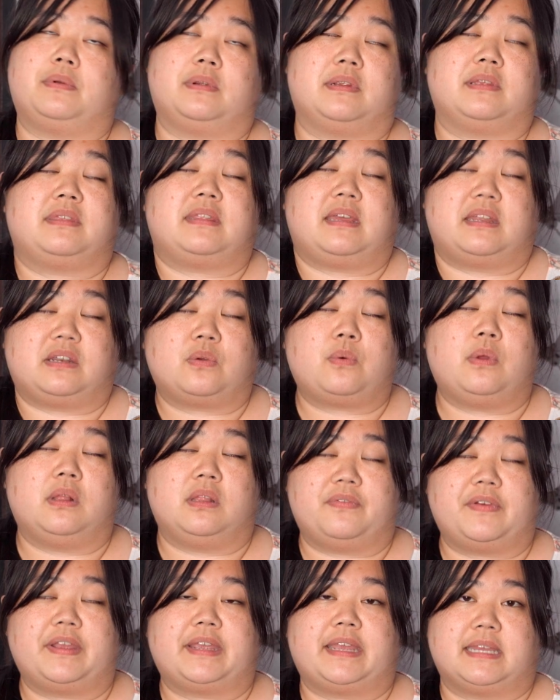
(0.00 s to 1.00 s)
are then
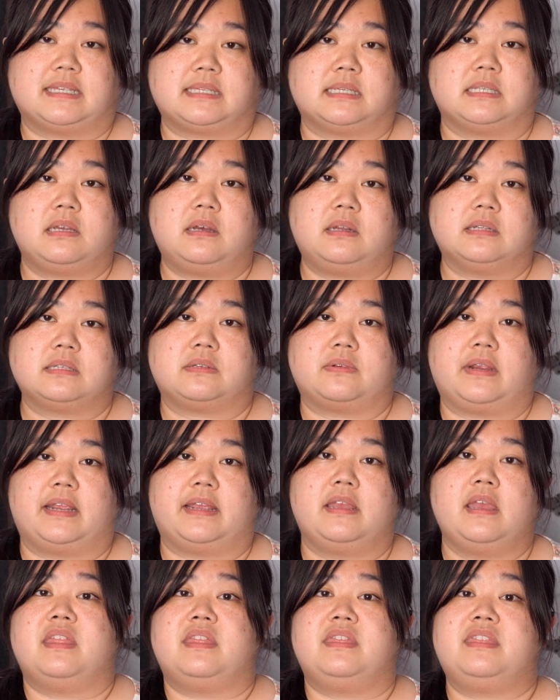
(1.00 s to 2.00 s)
qualifying as adults,
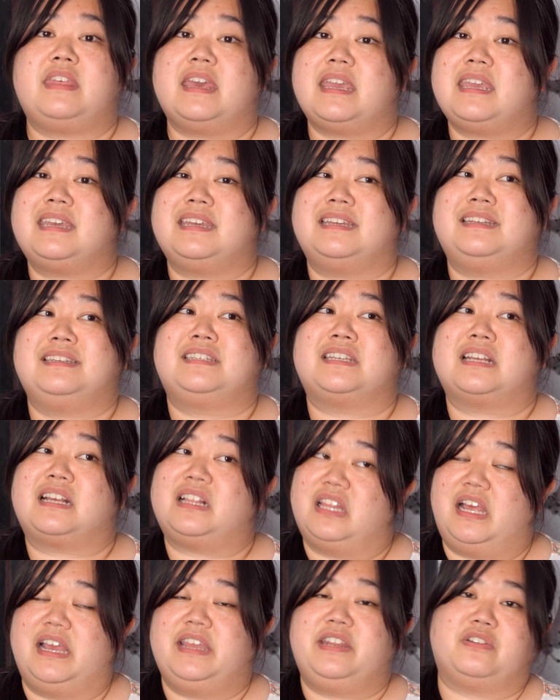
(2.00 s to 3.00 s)
right? They can
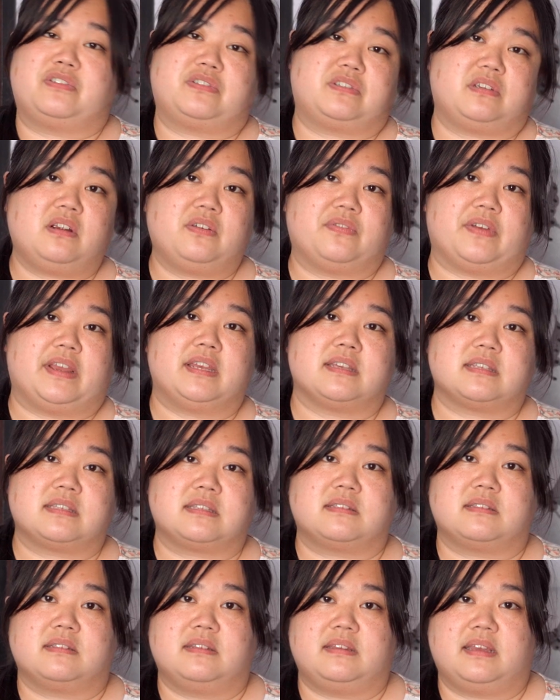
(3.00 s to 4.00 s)
decline your
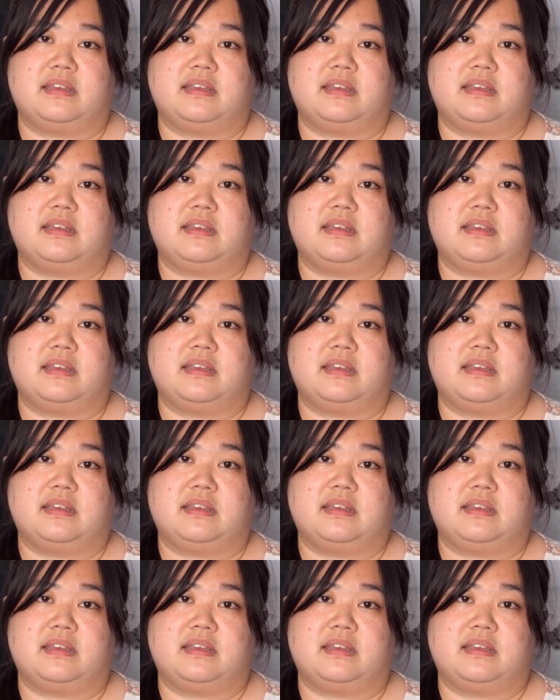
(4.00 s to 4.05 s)
service.